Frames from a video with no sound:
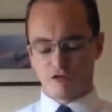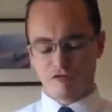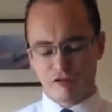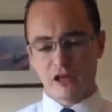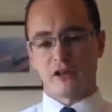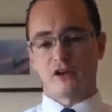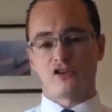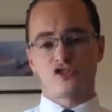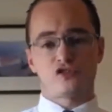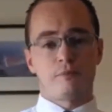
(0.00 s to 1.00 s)

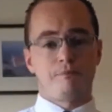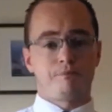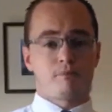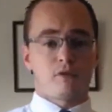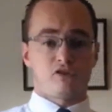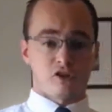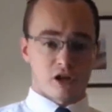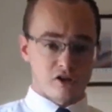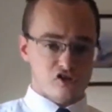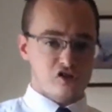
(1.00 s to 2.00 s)
Felix.
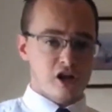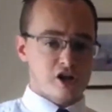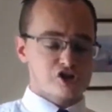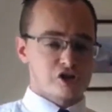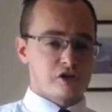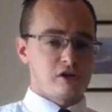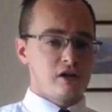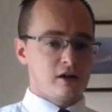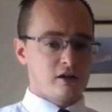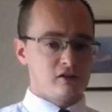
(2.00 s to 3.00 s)
Denunciation,
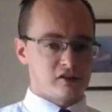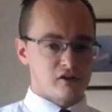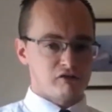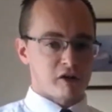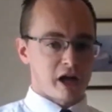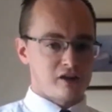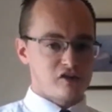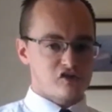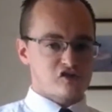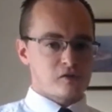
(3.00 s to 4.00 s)

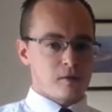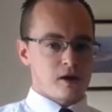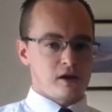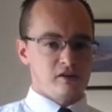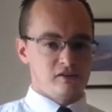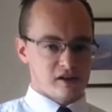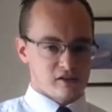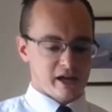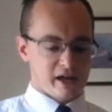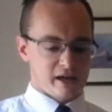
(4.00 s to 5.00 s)
defense,
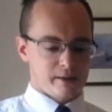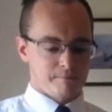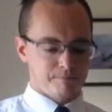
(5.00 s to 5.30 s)
delay.